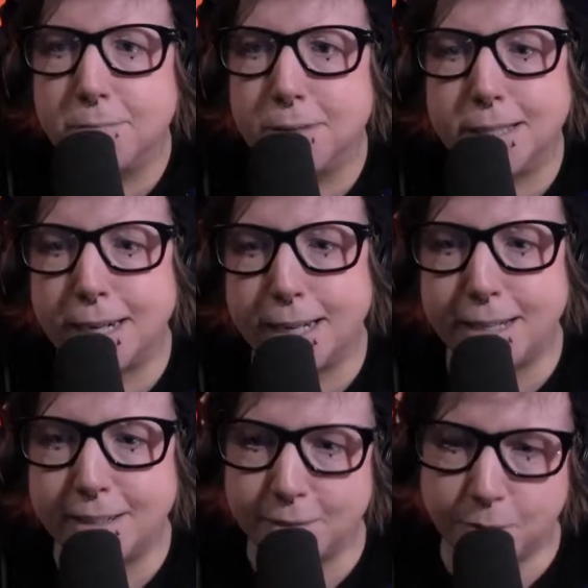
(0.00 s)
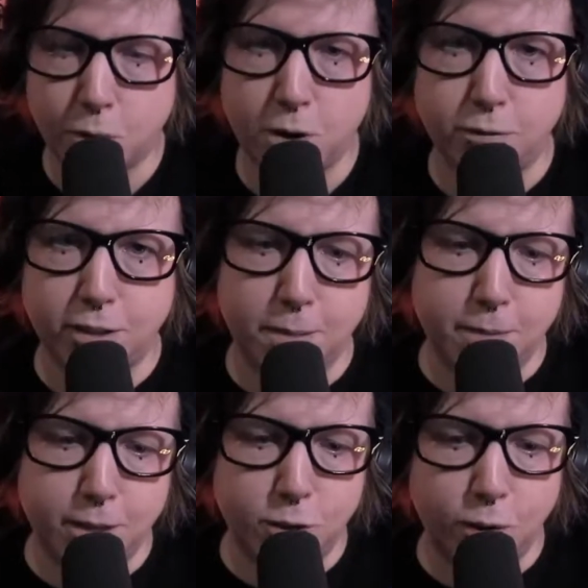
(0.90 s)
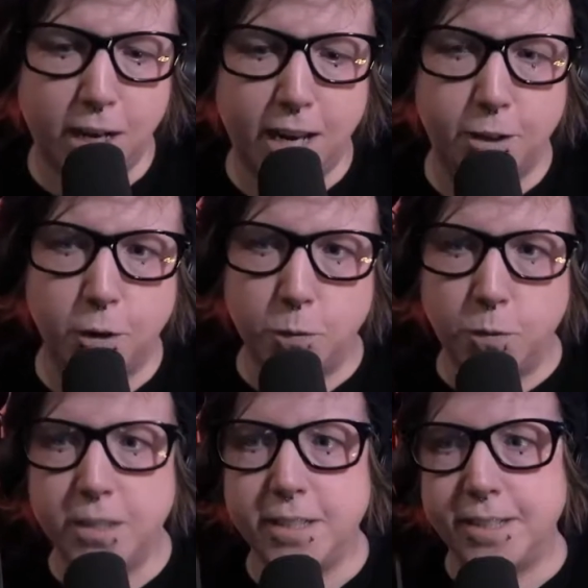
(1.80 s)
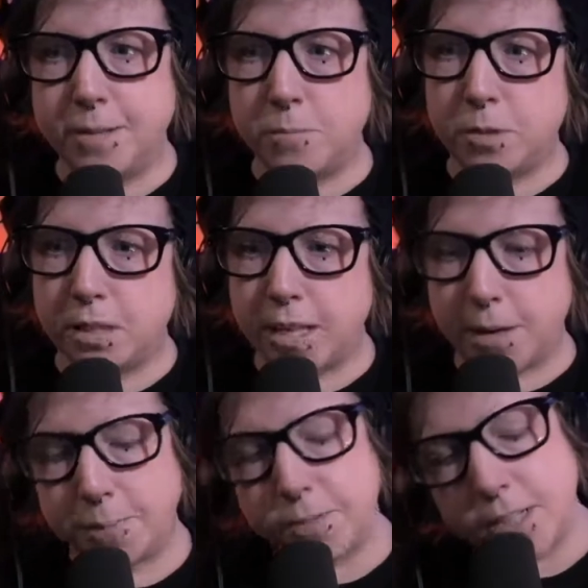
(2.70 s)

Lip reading: basically put enough time in, so I let it go. But yeah,